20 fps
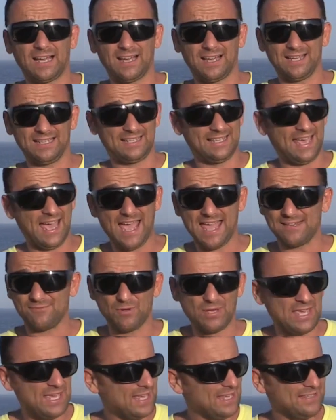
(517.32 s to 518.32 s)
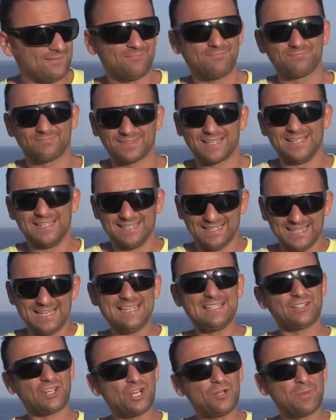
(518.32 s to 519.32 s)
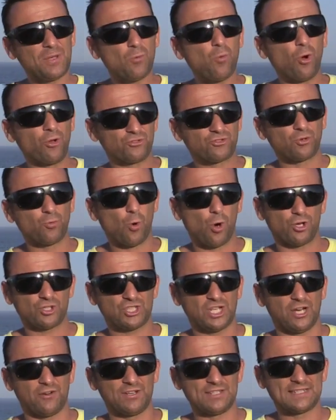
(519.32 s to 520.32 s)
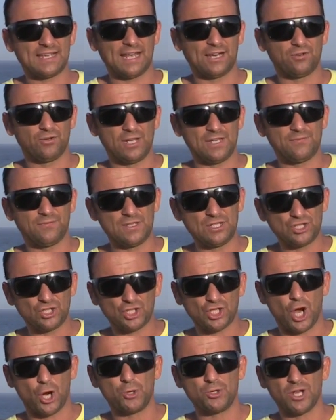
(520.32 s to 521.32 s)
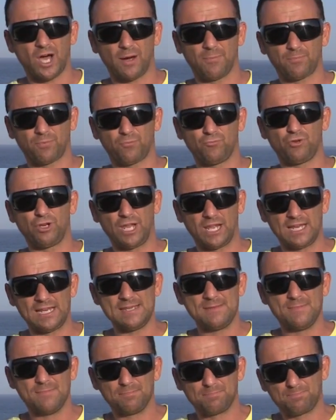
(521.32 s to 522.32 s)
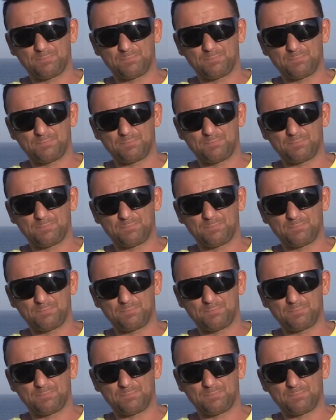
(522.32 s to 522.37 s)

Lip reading: again, he's going to be one to watch here in Tenerife. He showed up really,